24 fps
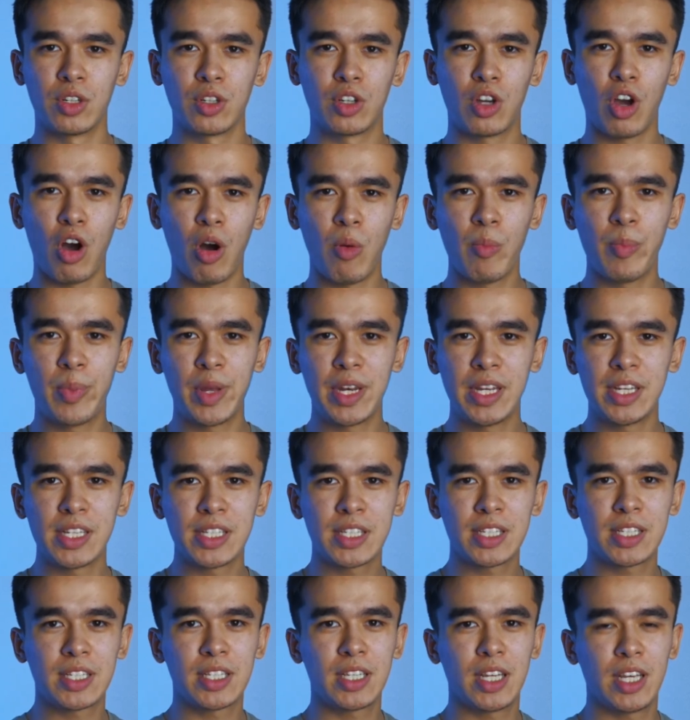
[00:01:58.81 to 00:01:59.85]

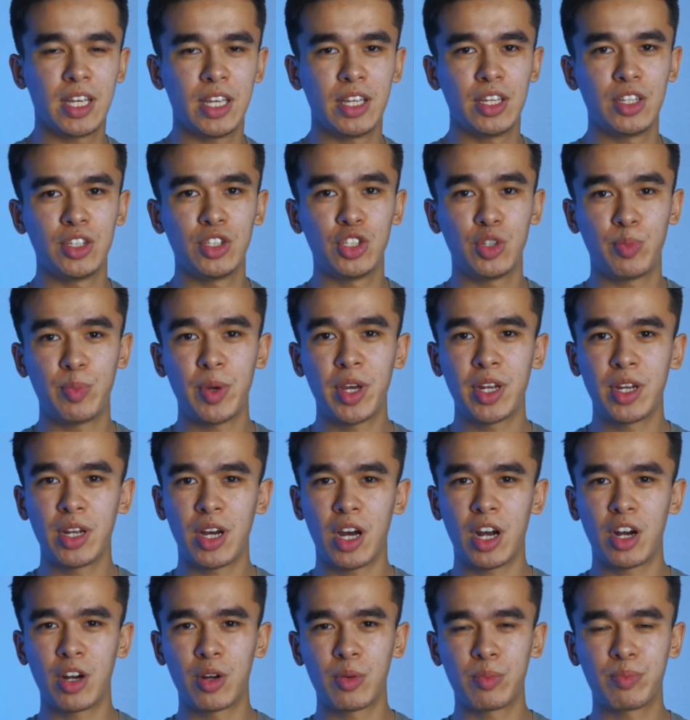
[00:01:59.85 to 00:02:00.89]
companies in Japan
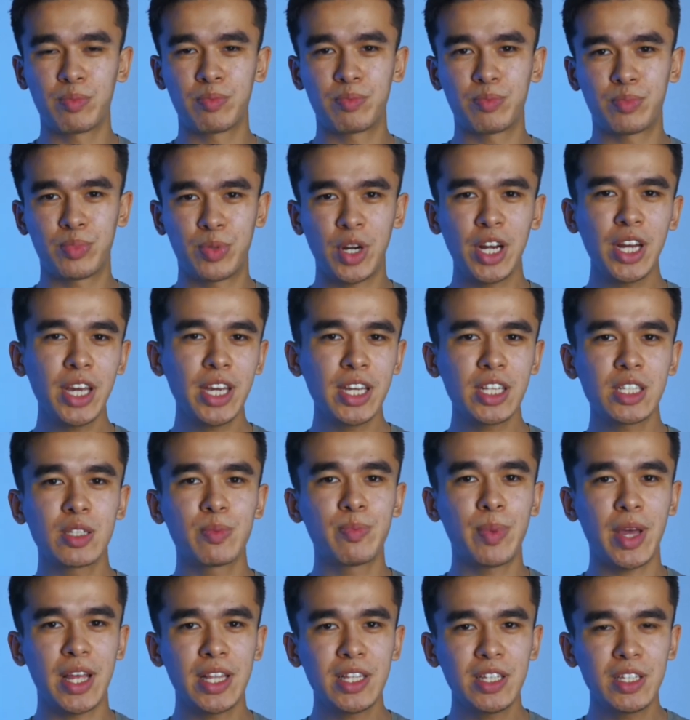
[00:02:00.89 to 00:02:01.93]
are pretty
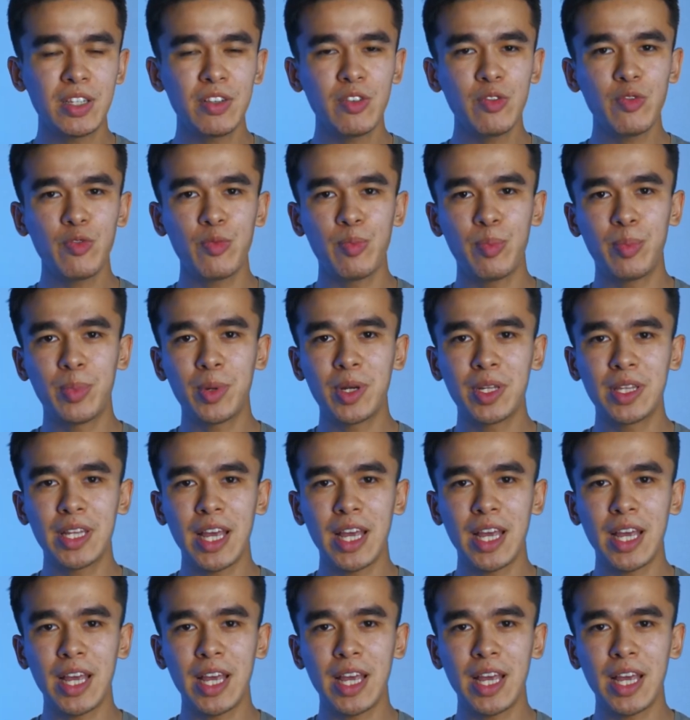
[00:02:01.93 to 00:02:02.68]
expensive, but